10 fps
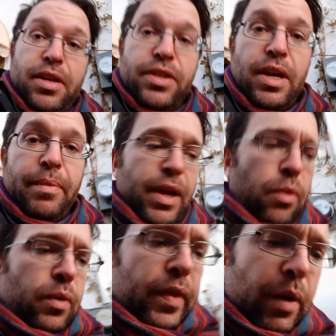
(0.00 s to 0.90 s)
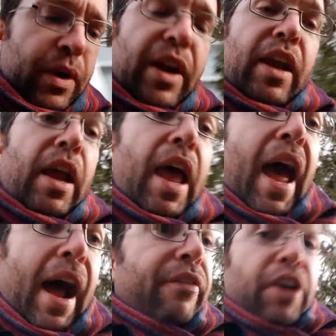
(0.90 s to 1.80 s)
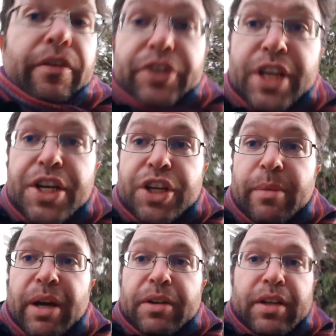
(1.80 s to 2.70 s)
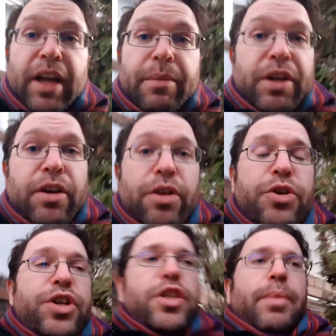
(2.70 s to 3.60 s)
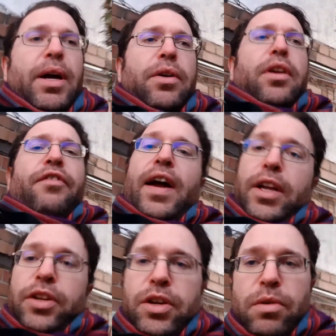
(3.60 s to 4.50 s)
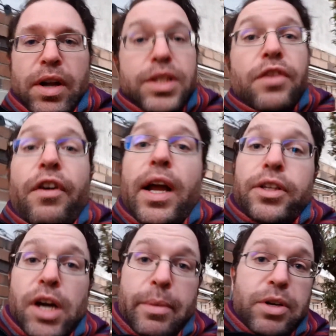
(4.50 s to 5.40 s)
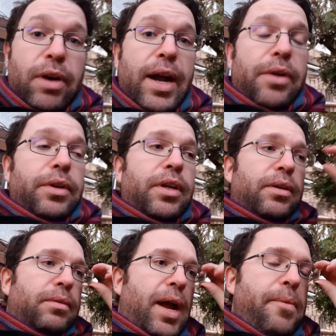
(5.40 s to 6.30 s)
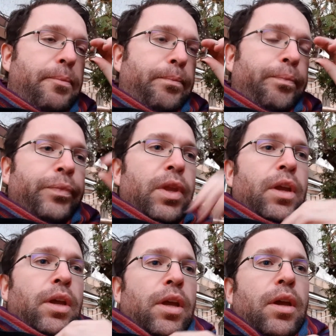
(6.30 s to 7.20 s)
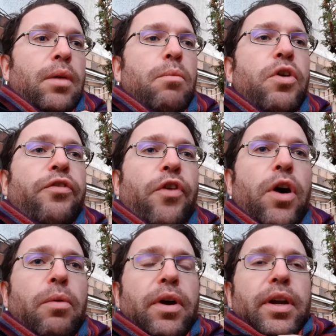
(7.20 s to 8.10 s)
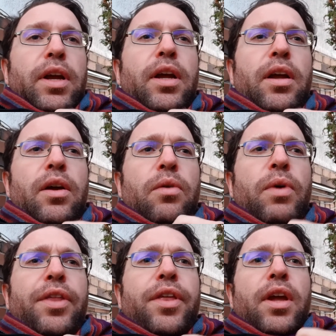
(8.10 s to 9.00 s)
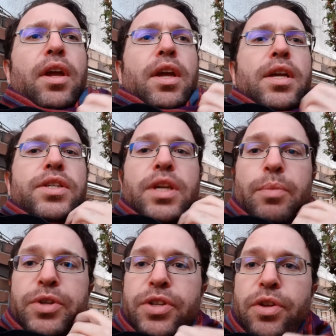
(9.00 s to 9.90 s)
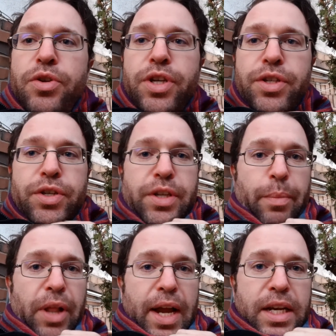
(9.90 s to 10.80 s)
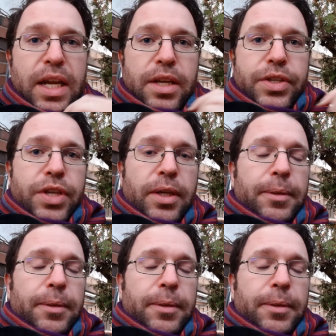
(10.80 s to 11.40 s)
something that we could have conversation about, come to conclusions about, find nuance, find common ground, right? Move forward with simple solutions or simple ideas.